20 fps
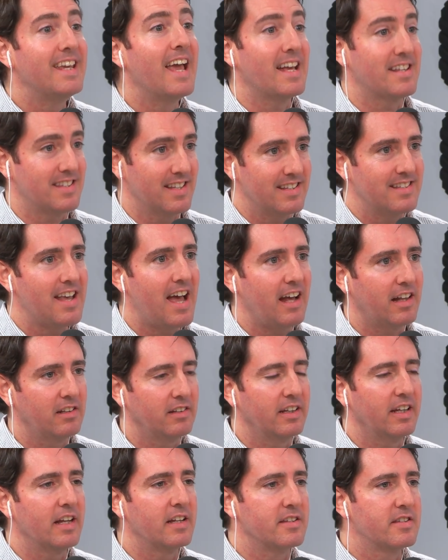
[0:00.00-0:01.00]
Yes,
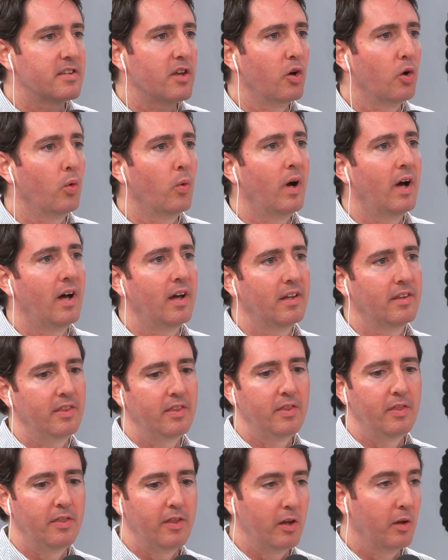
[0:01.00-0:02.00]
exactly. And so
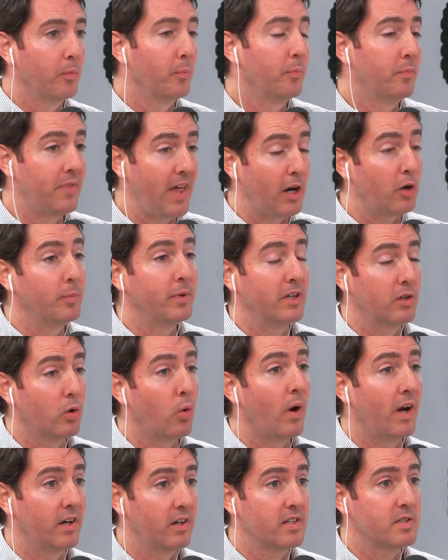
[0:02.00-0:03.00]
that'll be
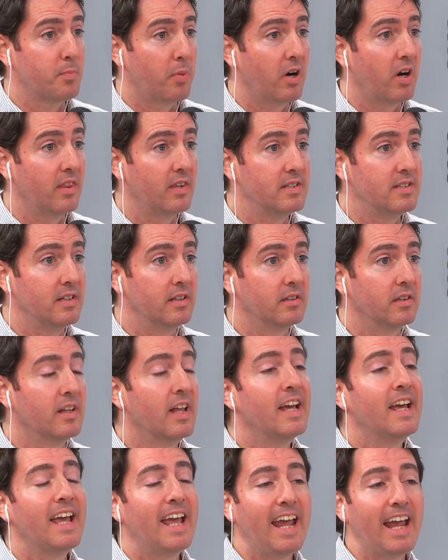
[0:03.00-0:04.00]
acquired as part of the
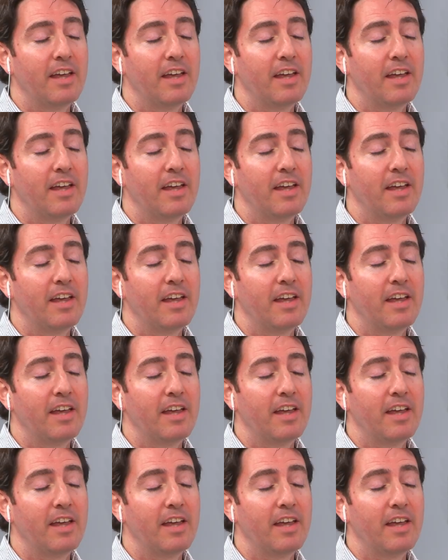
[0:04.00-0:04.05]
deal.